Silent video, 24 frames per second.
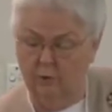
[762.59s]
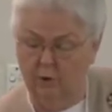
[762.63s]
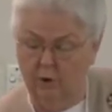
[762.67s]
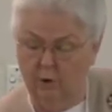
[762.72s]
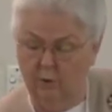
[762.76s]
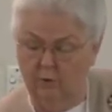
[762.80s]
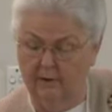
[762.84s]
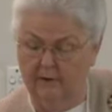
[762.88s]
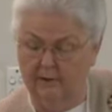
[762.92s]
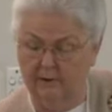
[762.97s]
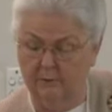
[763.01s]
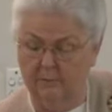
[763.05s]

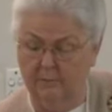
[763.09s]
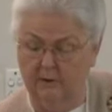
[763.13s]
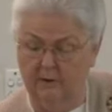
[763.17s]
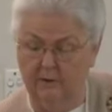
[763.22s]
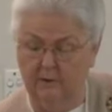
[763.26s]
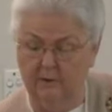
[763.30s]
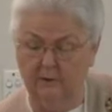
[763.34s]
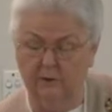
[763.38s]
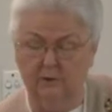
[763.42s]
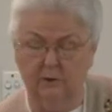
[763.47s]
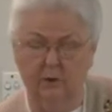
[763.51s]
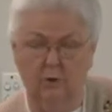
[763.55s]
Holy
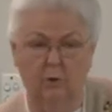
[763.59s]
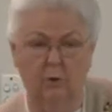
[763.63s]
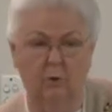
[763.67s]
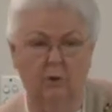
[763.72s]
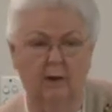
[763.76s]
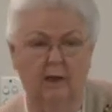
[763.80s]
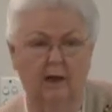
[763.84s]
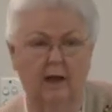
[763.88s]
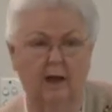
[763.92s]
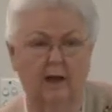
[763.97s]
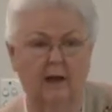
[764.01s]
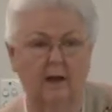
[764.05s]
Spirit,
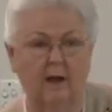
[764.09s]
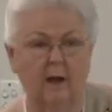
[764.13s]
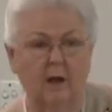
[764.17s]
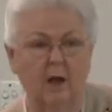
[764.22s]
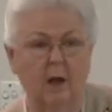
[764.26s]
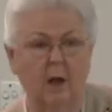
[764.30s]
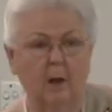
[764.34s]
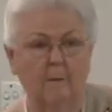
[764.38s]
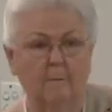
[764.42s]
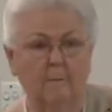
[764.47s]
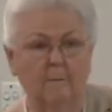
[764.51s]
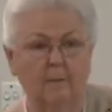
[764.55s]
soul, and
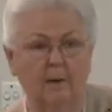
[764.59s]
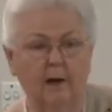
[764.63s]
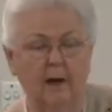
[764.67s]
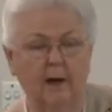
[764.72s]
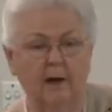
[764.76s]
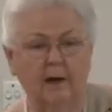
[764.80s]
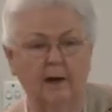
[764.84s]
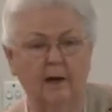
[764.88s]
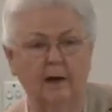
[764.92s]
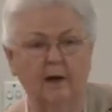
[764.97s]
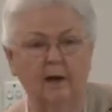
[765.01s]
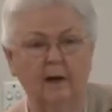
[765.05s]

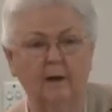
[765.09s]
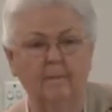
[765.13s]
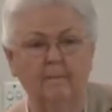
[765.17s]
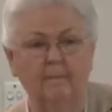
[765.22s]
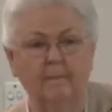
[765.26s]
body.